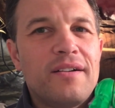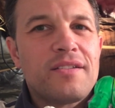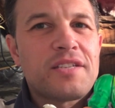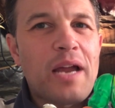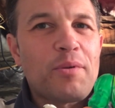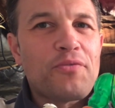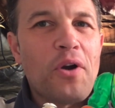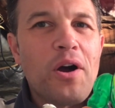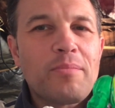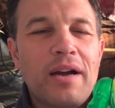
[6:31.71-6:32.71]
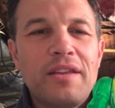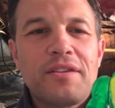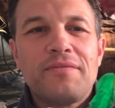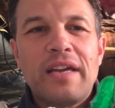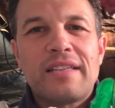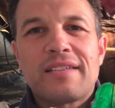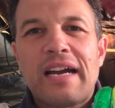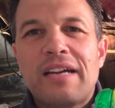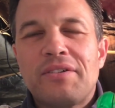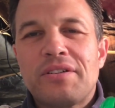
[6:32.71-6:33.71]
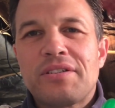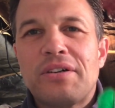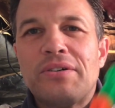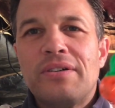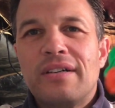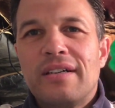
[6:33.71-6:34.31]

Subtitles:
Cyber Frog by Ethan Van Sciver, so